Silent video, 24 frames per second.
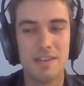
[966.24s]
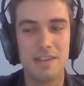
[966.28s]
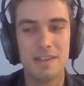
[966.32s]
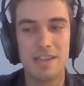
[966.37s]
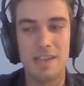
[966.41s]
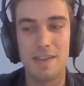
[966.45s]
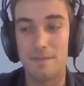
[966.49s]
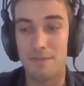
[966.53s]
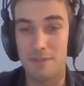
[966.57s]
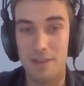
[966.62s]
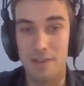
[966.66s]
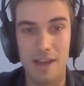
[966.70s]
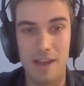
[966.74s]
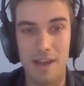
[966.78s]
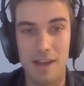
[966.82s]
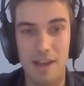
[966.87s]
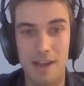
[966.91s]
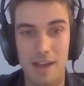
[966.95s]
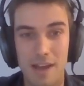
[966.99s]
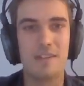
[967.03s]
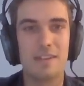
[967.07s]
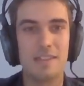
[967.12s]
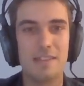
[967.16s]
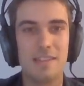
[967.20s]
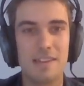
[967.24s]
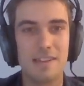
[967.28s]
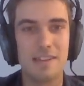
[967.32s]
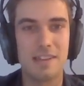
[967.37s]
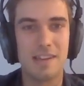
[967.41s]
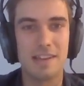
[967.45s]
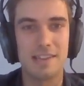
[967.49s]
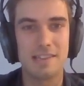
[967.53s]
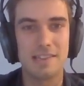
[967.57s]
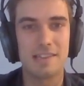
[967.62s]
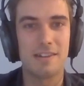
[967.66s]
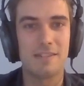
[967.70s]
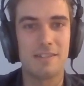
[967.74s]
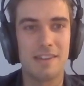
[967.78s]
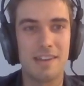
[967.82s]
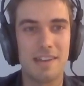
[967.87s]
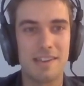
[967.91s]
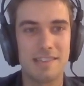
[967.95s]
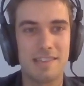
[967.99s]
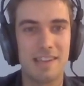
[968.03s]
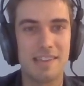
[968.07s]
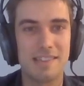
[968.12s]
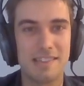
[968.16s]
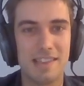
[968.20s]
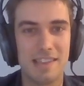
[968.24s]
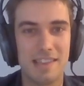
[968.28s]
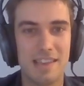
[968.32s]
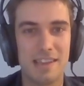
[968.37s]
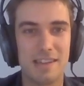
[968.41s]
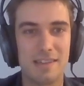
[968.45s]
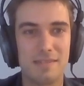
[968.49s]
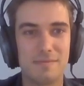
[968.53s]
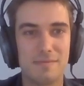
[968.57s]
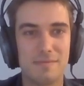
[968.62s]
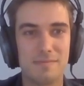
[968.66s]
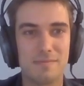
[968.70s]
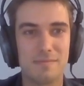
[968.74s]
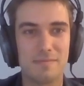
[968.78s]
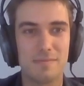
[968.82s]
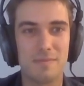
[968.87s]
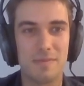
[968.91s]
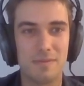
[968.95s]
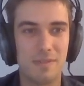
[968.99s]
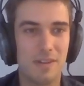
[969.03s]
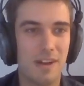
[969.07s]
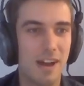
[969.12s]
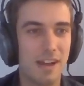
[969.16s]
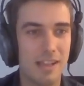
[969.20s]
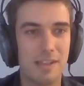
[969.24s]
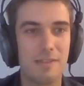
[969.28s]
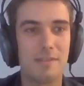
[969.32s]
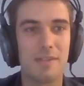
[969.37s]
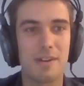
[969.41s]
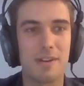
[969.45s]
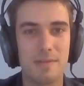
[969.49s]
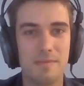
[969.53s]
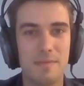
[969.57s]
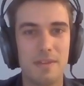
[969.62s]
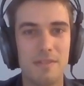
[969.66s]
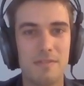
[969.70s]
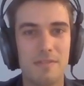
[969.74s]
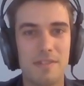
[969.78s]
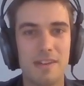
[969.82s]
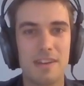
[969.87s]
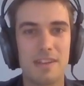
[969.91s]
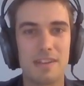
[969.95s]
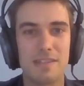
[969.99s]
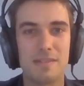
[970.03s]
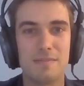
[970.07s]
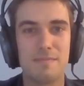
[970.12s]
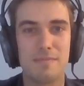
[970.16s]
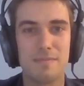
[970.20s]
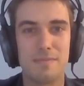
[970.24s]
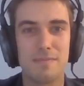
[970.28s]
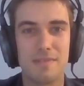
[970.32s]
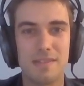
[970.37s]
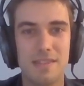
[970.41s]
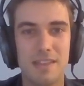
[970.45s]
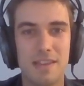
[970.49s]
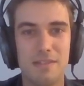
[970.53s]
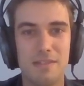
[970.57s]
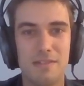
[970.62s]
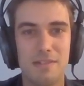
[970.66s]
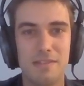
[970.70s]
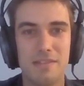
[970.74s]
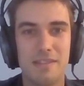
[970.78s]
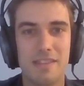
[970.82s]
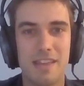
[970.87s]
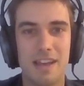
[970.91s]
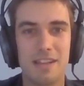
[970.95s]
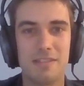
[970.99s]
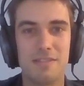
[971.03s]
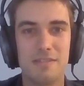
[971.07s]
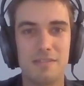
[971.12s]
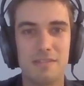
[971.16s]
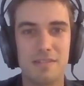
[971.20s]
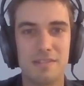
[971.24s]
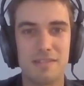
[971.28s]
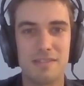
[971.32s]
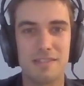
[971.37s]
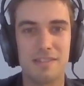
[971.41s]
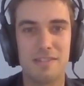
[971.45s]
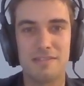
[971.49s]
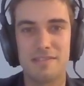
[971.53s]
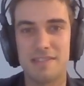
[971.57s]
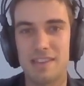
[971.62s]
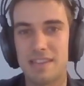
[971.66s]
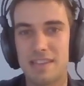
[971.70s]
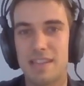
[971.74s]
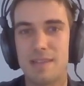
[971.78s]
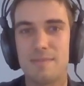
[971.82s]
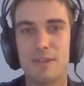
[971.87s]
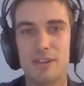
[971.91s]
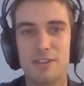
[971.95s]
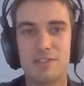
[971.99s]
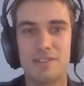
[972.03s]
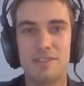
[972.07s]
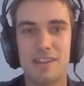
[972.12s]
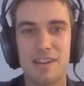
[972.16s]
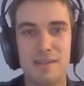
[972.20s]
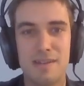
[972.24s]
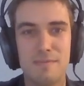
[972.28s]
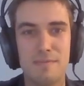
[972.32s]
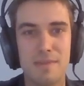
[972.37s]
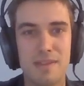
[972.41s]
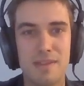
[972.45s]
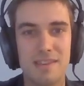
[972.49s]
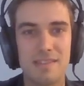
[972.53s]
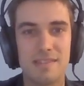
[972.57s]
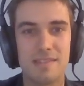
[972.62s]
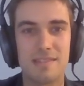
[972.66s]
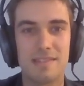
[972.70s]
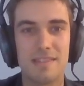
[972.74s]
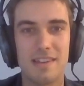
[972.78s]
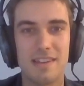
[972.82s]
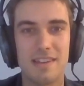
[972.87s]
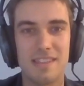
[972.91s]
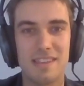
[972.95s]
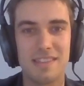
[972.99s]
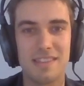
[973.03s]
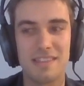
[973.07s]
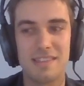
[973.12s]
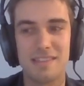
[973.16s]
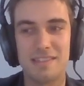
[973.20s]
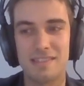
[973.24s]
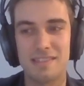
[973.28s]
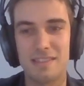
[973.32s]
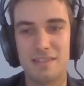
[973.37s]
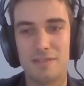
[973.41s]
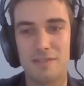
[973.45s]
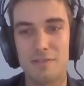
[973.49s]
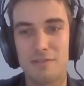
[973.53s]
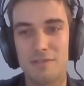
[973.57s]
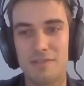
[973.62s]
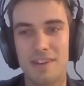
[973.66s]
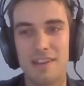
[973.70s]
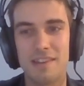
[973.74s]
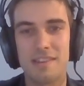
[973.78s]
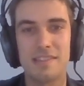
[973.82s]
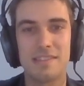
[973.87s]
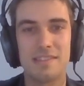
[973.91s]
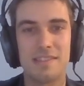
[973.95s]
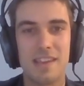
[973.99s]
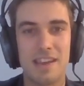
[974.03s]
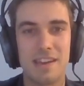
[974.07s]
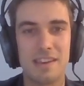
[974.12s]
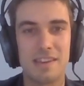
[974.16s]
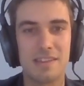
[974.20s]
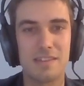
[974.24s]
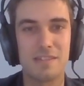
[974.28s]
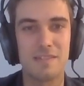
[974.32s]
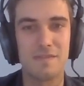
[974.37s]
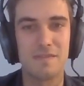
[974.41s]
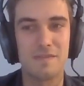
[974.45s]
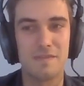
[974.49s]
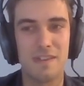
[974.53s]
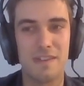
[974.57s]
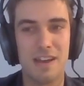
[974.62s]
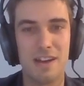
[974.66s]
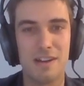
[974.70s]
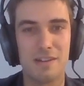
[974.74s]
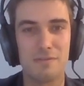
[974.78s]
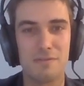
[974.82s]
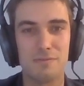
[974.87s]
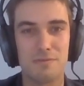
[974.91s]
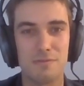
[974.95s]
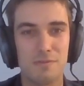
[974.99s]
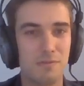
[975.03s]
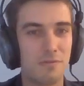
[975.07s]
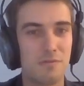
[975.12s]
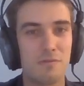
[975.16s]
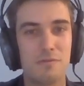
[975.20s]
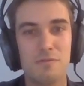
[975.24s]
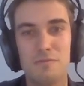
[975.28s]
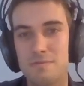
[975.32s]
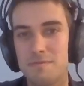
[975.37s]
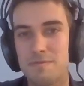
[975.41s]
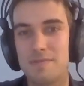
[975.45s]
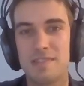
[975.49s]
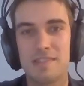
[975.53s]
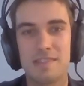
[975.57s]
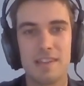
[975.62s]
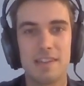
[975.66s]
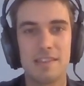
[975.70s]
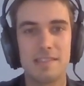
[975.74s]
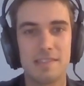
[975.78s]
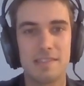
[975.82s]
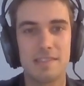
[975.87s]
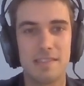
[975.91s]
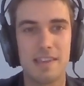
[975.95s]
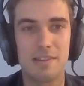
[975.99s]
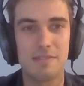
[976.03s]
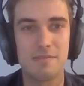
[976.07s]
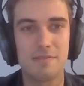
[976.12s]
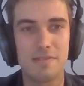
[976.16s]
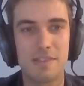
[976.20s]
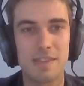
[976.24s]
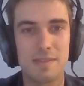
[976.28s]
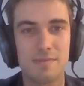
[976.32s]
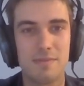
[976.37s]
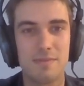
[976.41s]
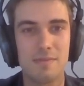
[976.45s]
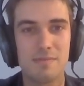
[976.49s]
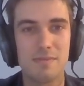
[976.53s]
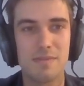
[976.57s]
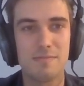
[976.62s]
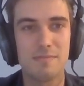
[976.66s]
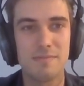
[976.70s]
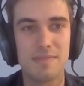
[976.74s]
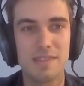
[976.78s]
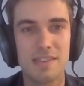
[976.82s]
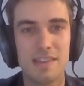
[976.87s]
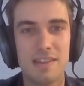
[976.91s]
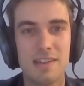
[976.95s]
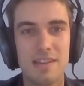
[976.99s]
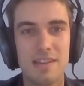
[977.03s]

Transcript: if you haven't read the SRE essays, I think I highly recommend reading them. They're not that long, they don't take that much time, and I think that they're a good understanding of how Google decides to tackle these problems.